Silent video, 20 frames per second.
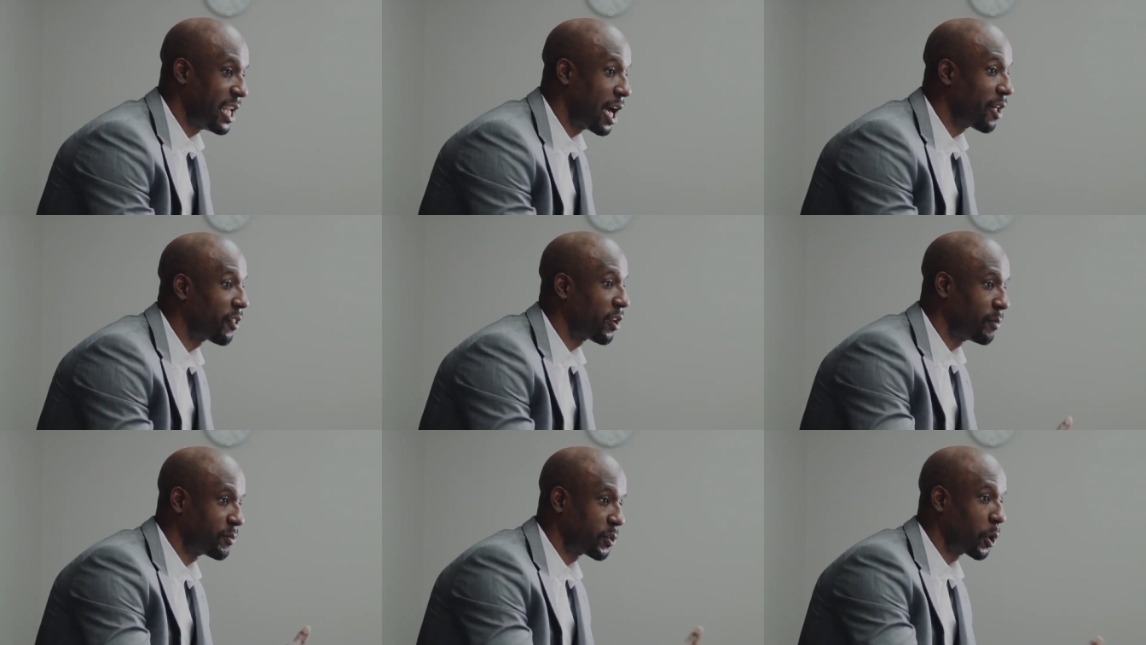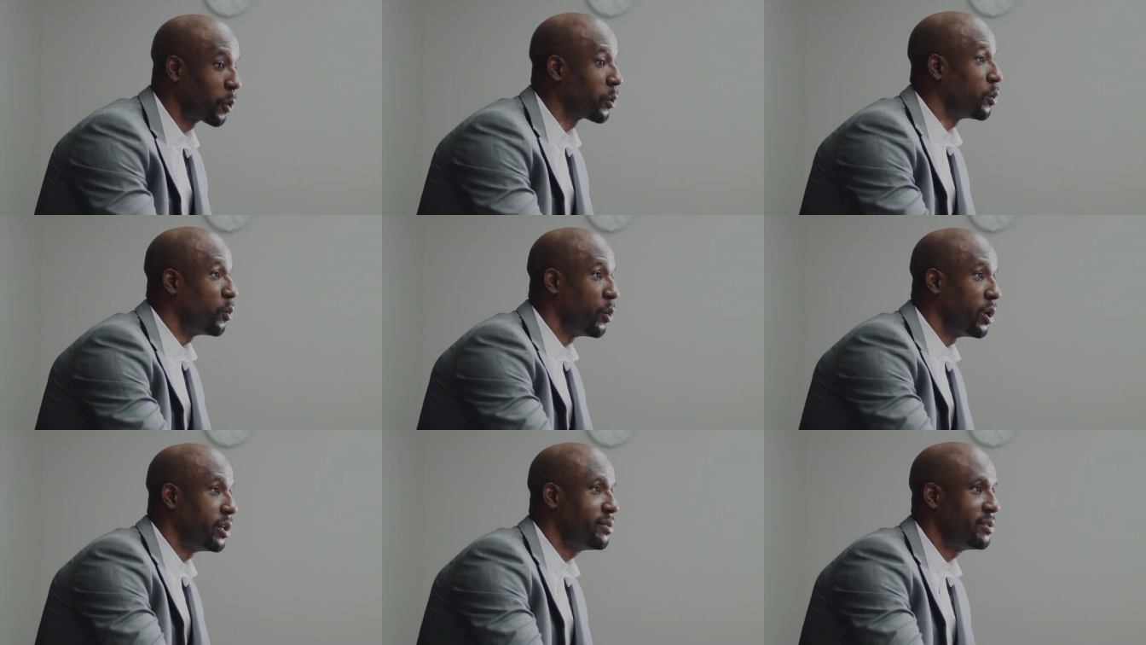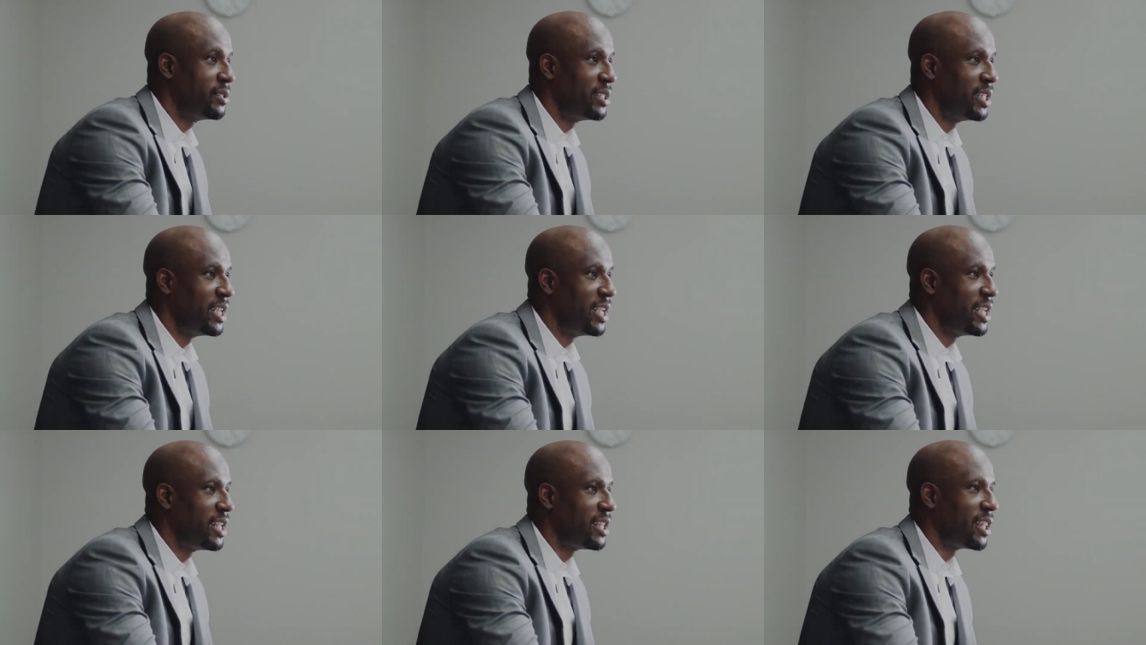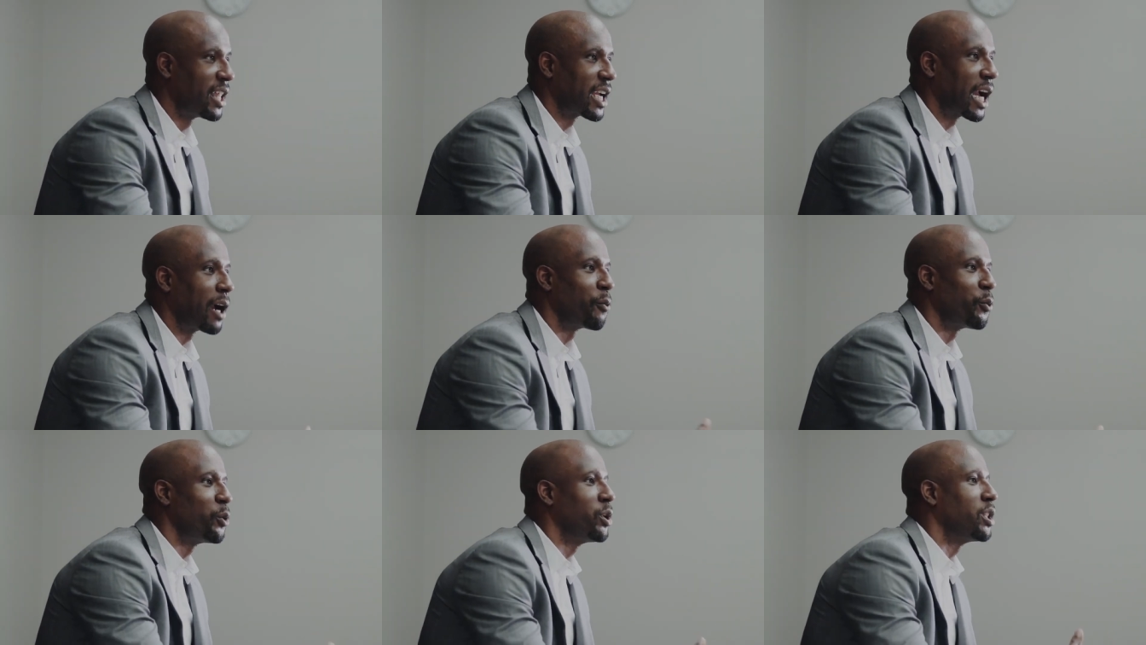now that I'm 31,
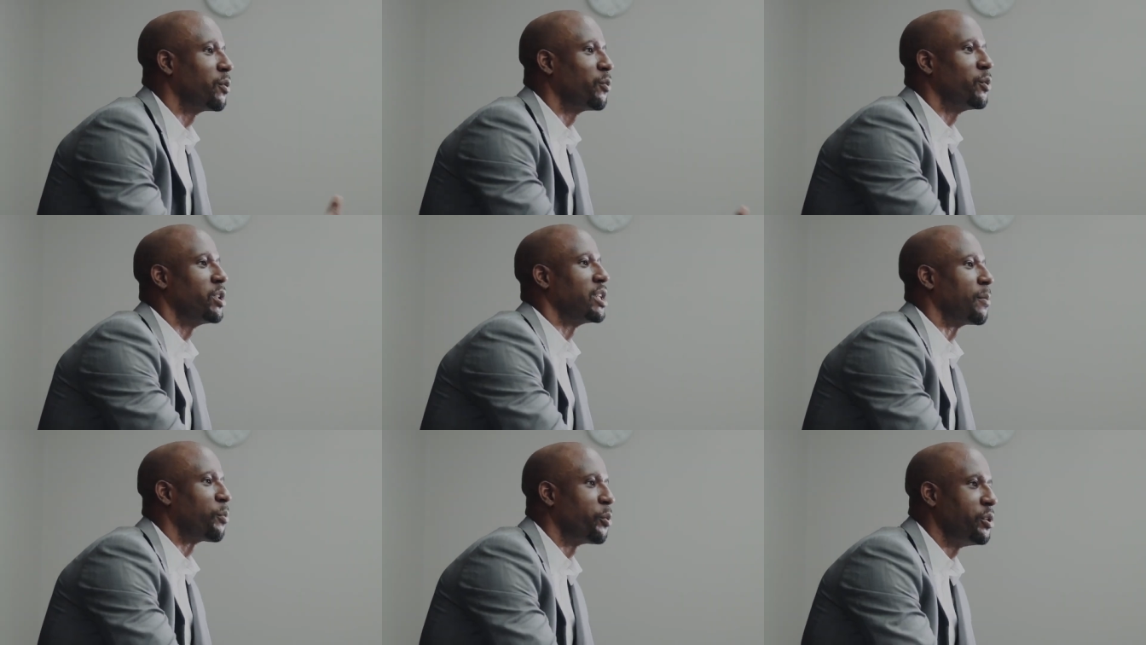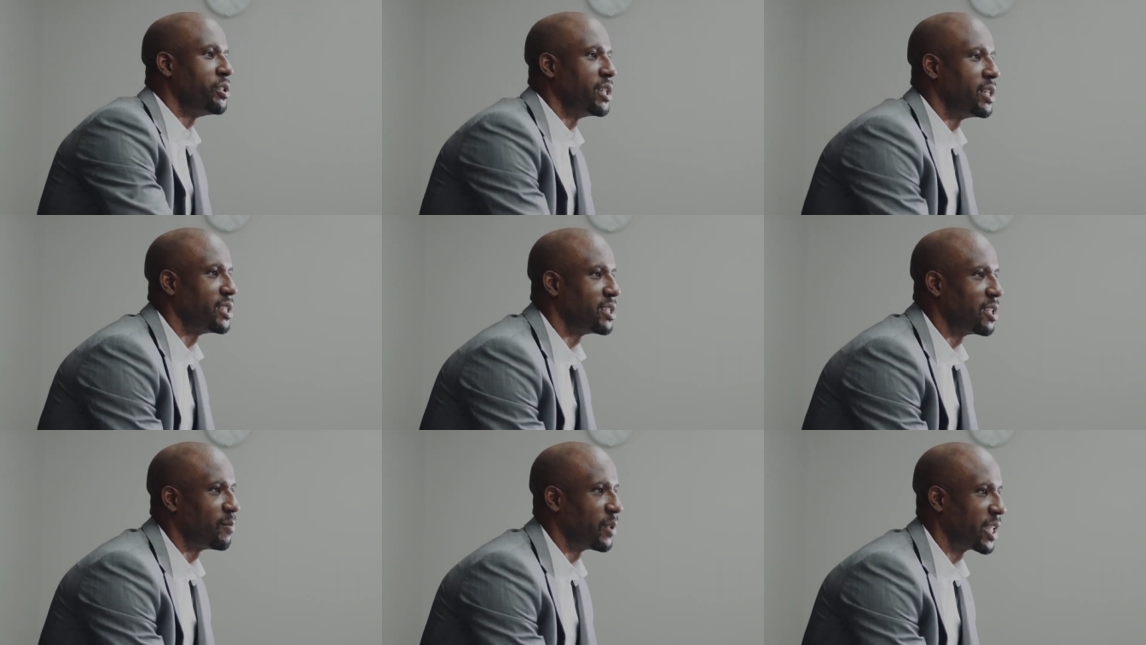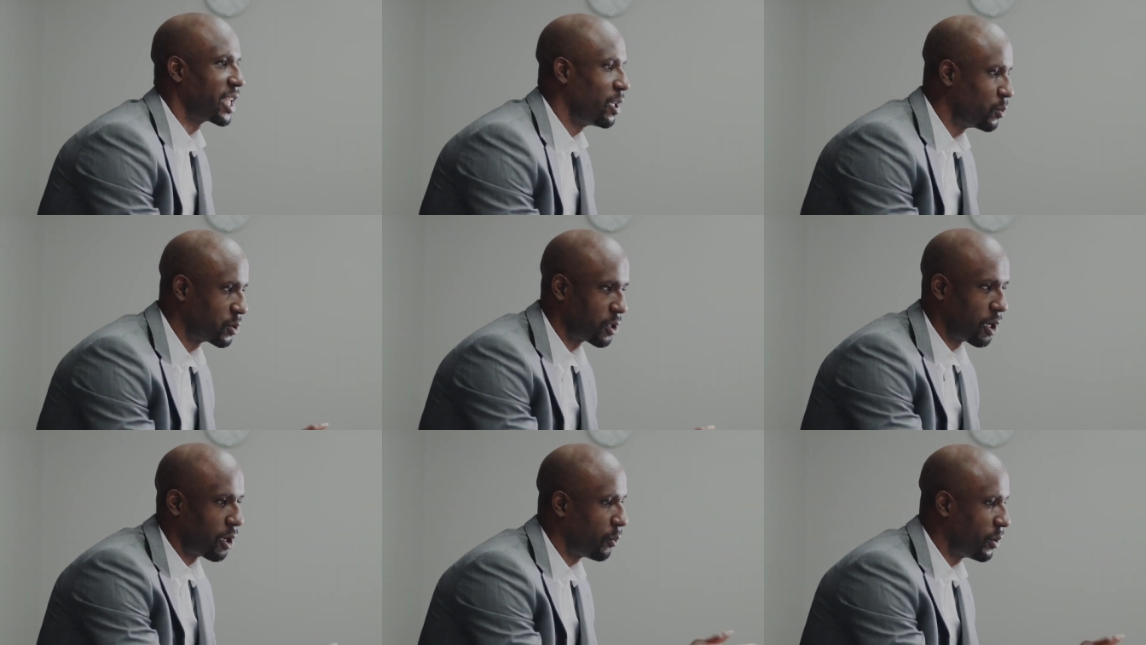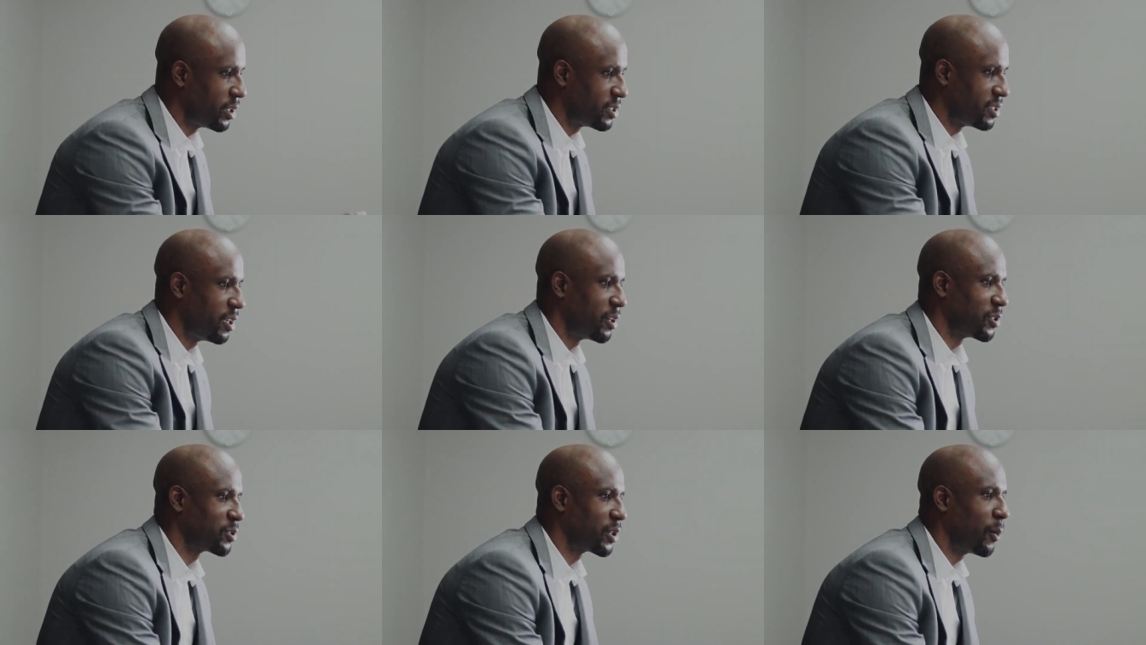like I really, really appreciate them. Like he was
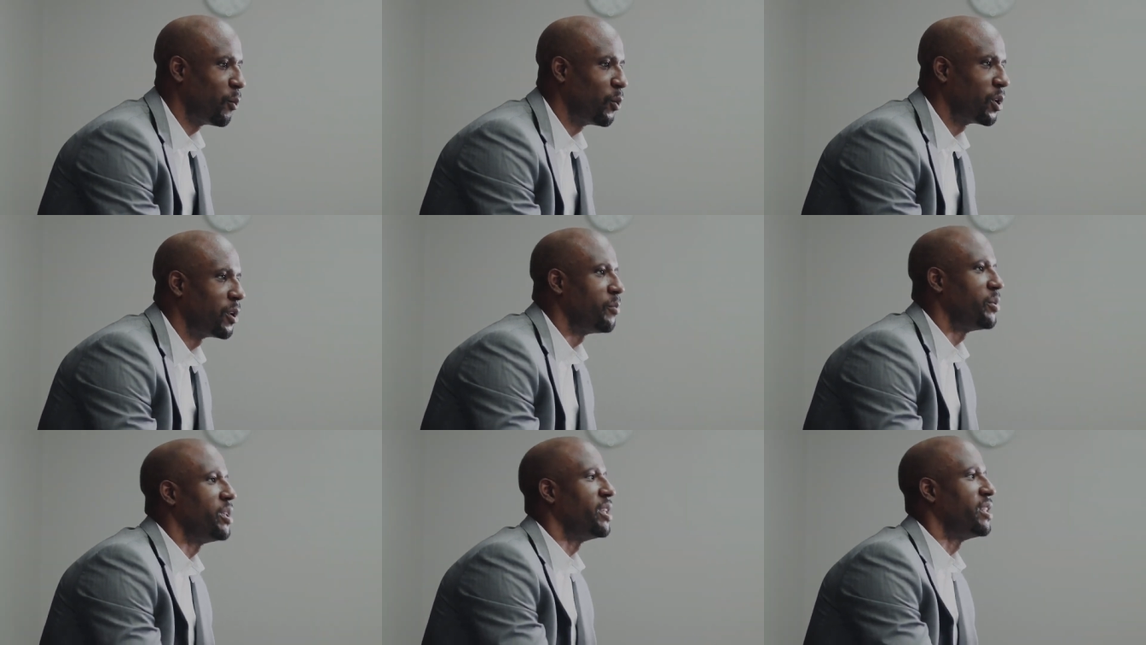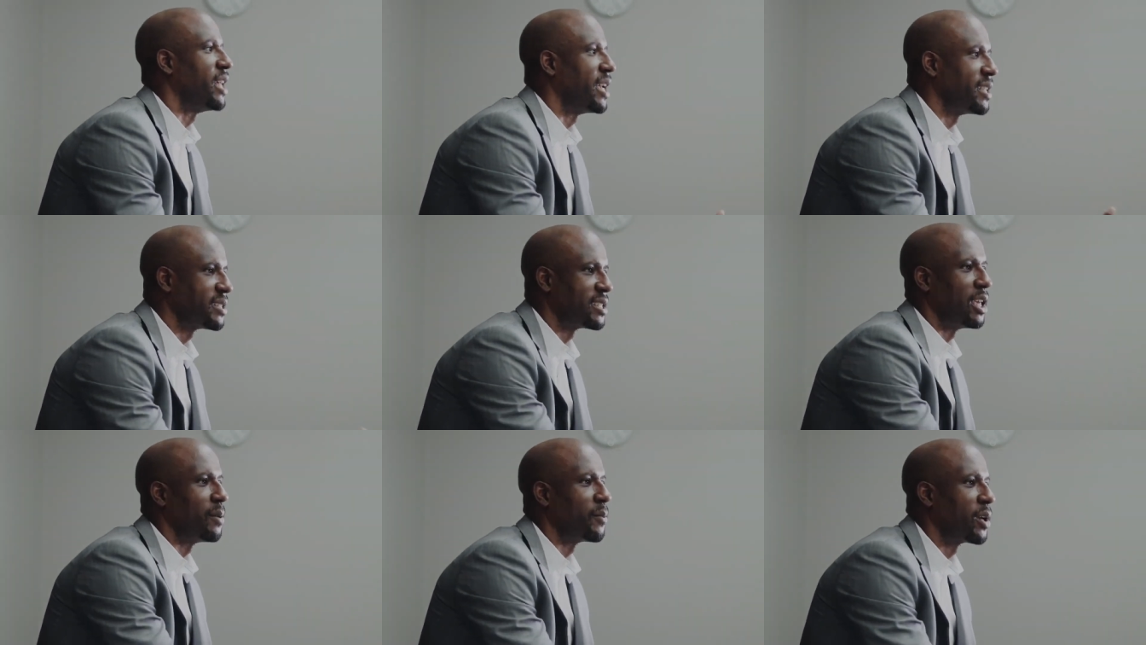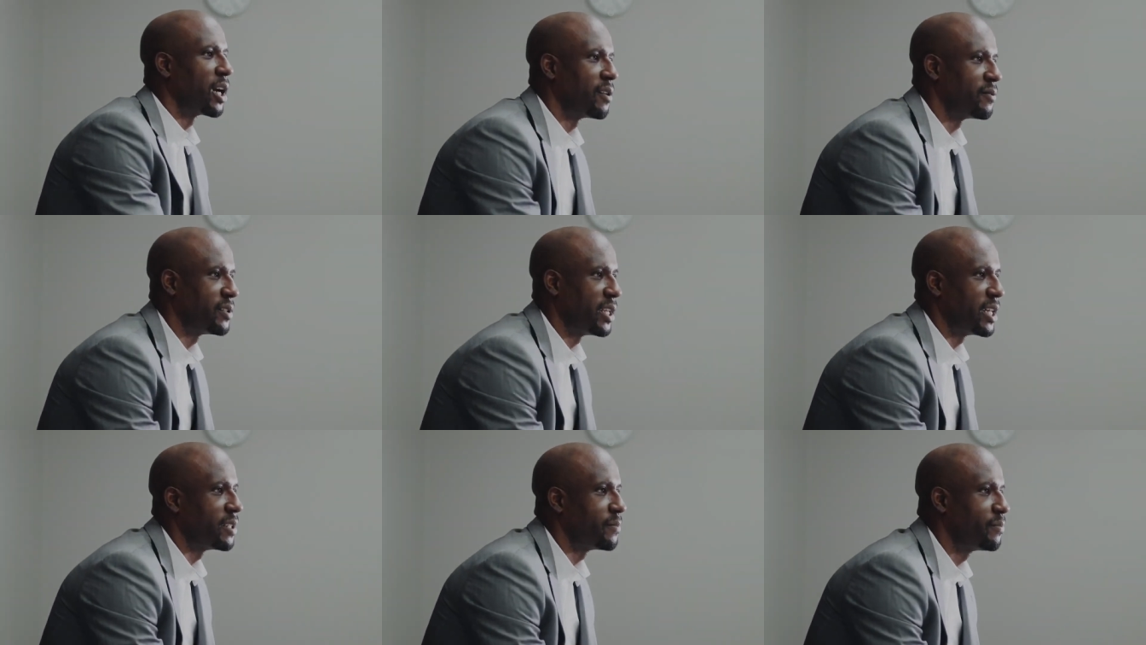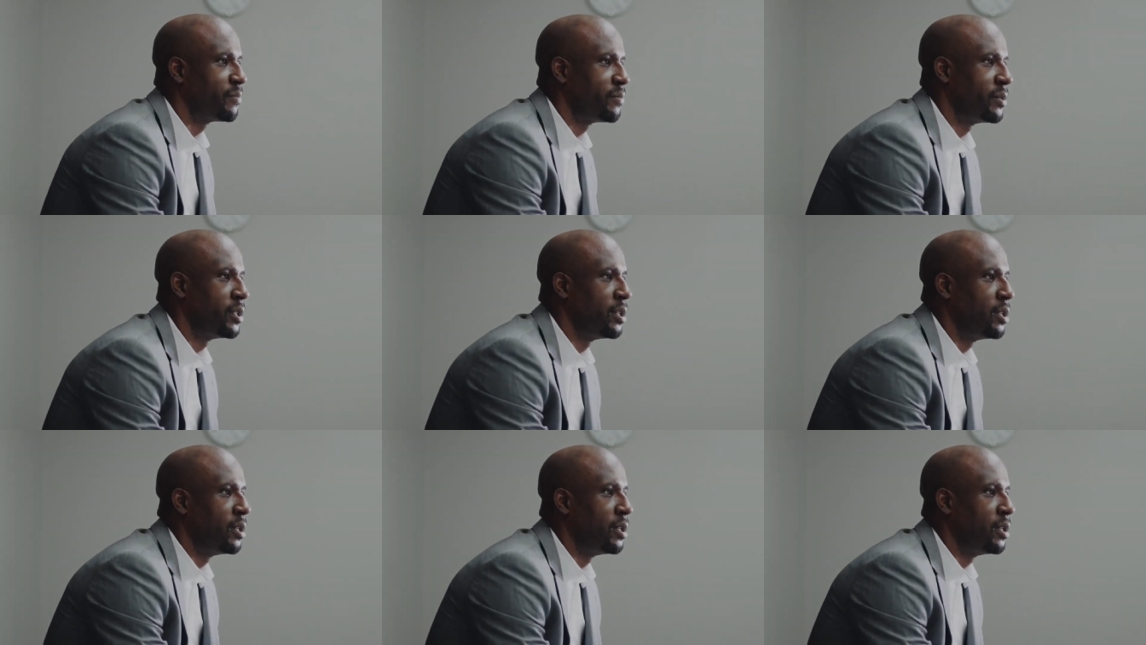always there, so I want to be that same kind of dad.